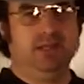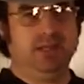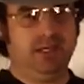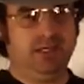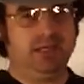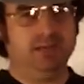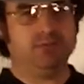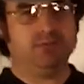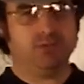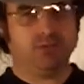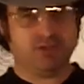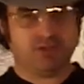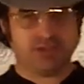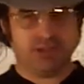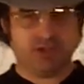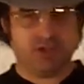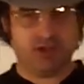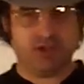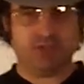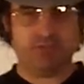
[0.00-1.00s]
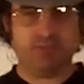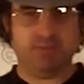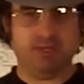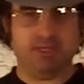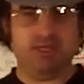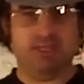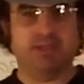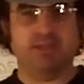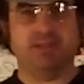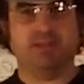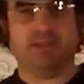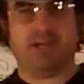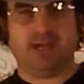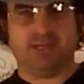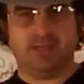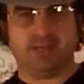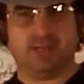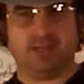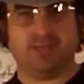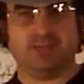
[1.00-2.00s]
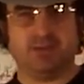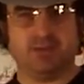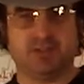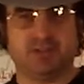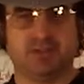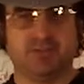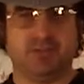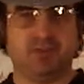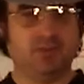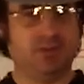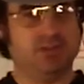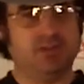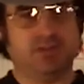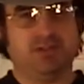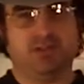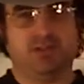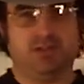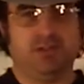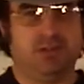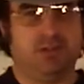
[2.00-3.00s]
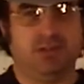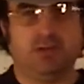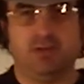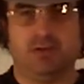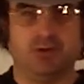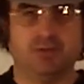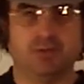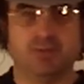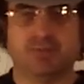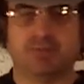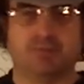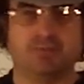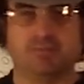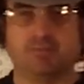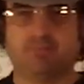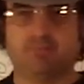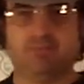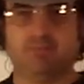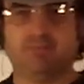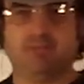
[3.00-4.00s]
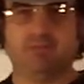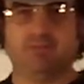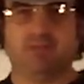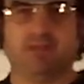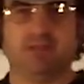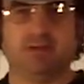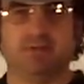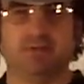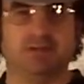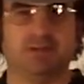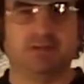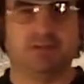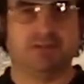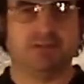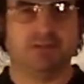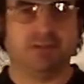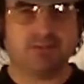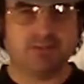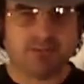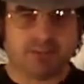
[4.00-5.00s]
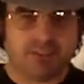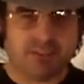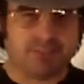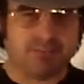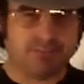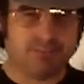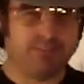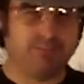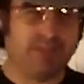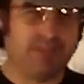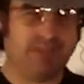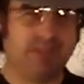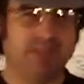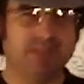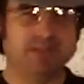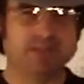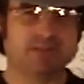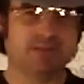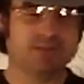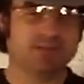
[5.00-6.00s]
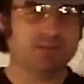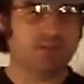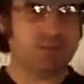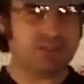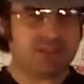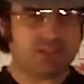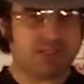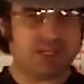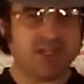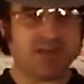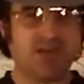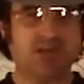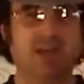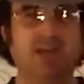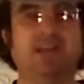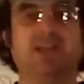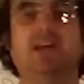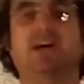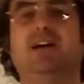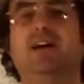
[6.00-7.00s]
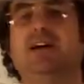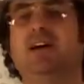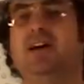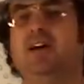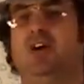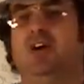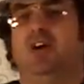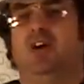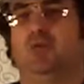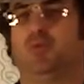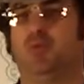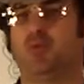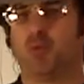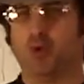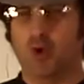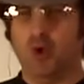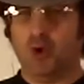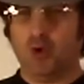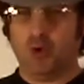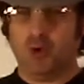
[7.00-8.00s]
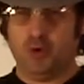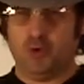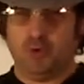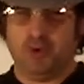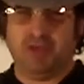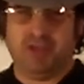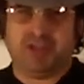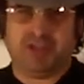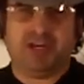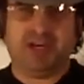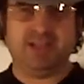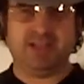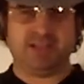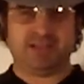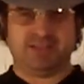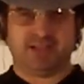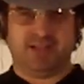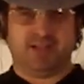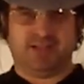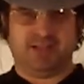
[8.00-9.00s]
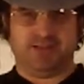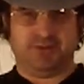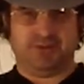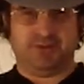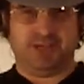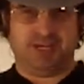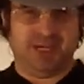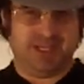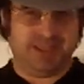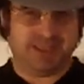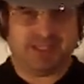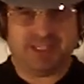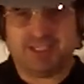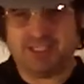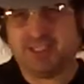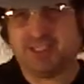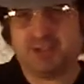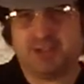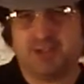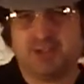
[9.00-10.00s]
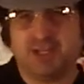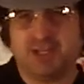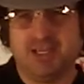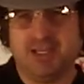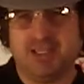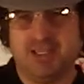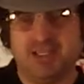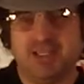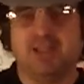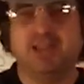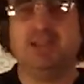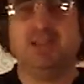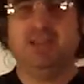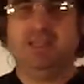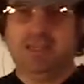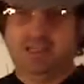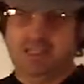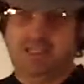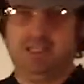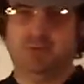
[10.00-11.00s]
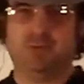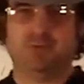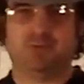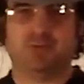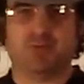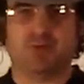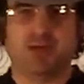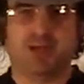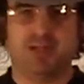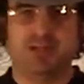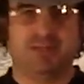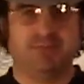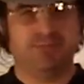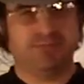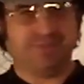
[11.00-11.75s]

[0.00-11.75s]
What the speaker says: And of course the argument is Einstein's relativity, which, you know, nobody's even come close to really beating. So we're just going to go ahead and roll with Einstein, okay? I think it's a good idea. He was right.